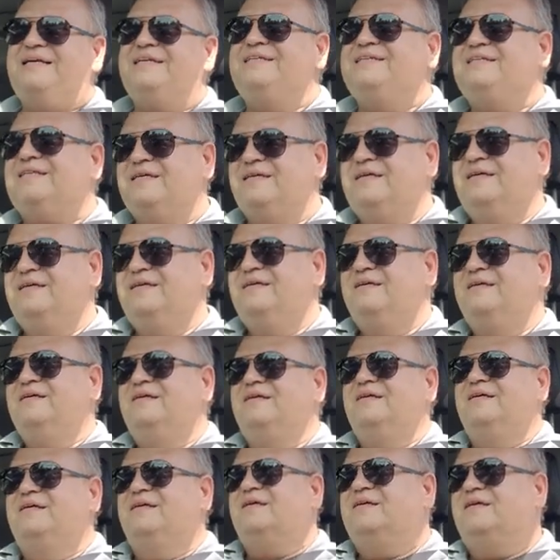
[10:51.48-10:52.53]

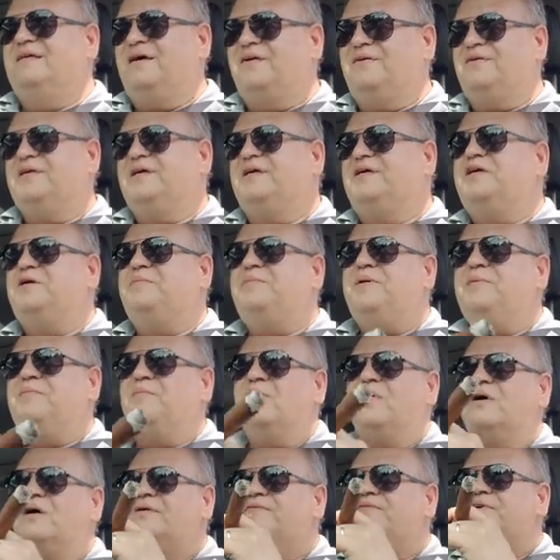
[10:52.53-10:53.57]
I don't think it could be
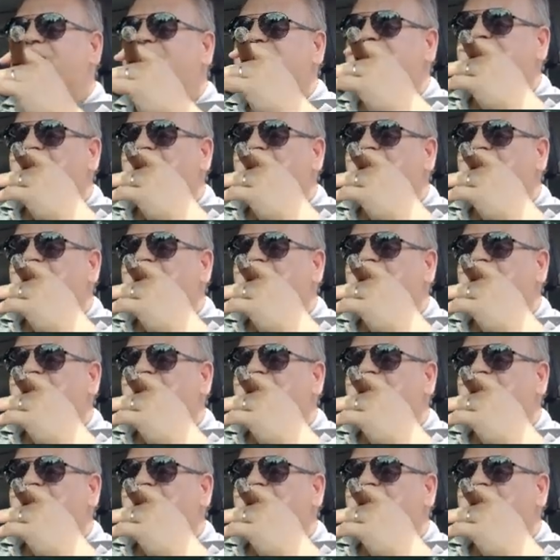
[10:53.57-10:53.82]
more obvious.